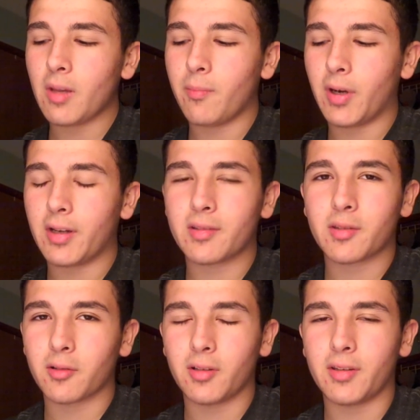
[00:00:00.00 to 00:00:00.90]
But
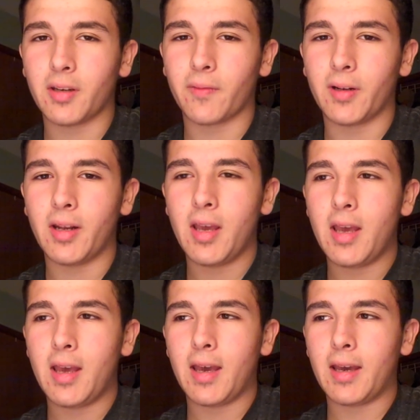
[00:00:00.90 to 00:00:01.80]
it's totally different.
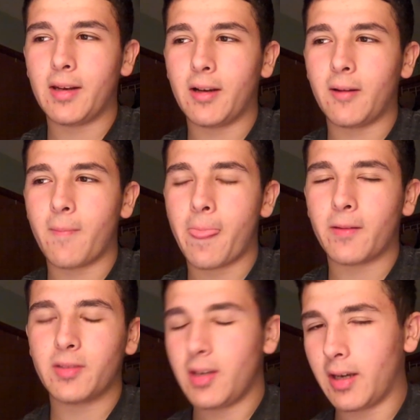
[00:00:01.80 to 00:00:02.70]
And,
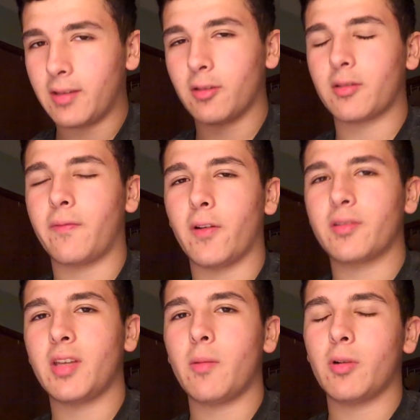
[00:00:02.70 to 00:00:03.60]
so yeah, I took the
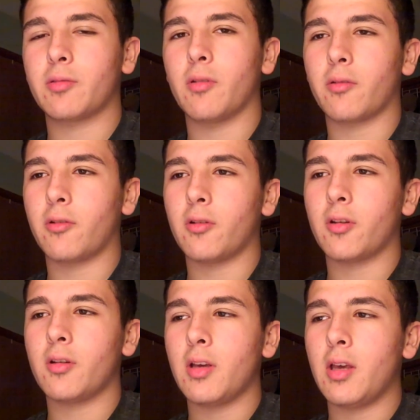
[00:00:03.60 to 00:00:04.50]
first step, went to a
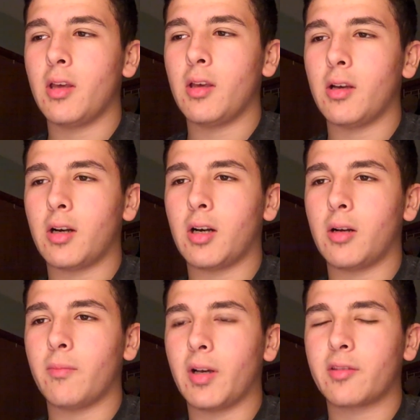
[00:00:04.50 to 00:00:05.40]
recruiter.
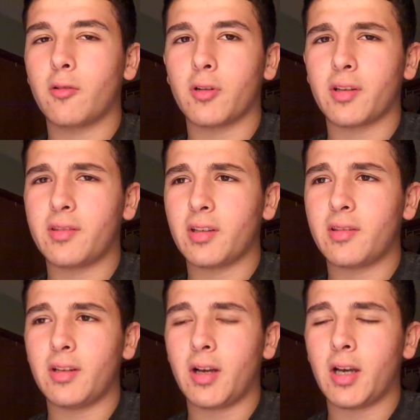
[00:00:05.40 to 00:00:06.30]
I scored a
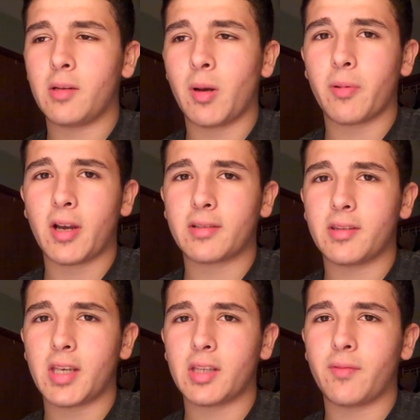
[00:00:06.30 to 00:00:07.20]
69 on my
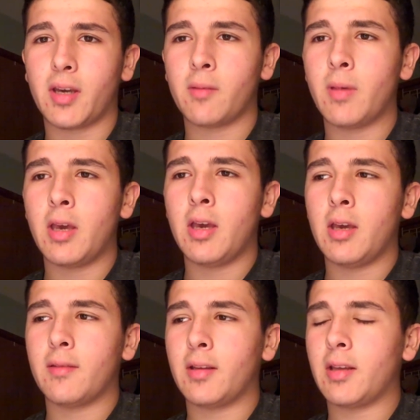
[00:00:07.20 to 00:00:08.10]
practice ASVAB.
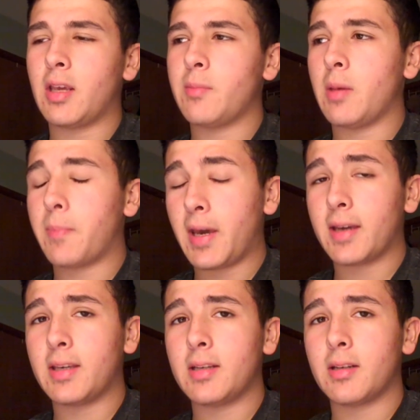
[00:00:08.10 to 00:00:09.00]
Then they give me a
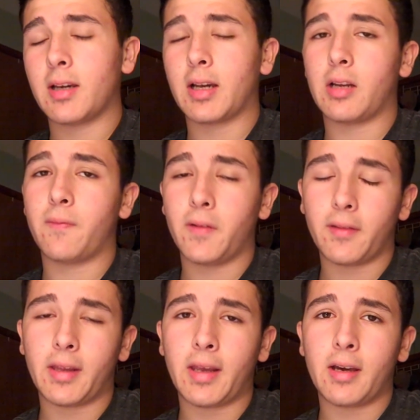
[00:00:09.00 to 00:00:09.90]
packet, I gotta
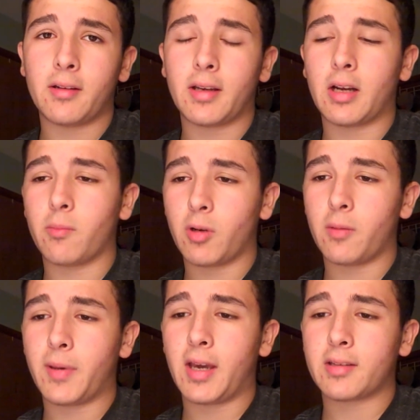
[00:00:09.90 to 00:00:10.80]
fill that out, and I gotta bring
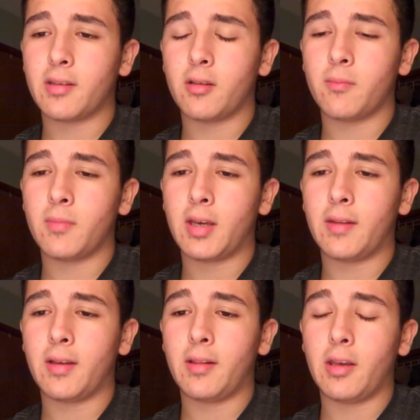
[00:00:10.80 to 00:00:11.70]
it back to them,
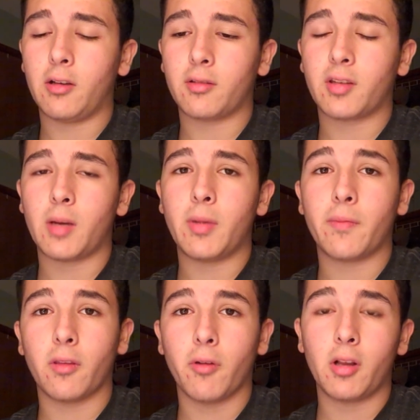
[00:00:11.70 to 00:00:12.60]
and then they'll sign me up
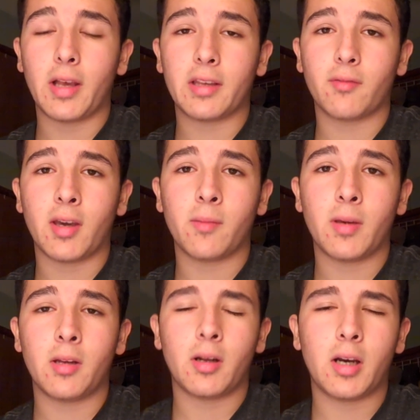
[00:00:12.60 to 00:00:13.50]
for the real ASVAB
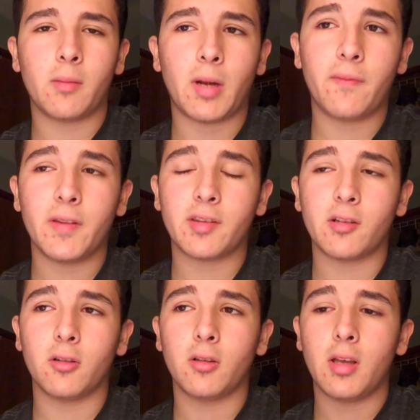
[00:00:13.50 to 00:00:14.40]
and, my
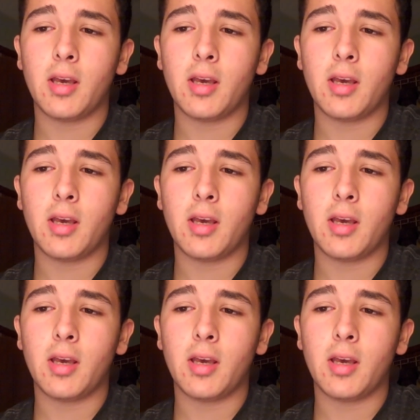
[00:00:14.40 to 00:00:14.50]
physical.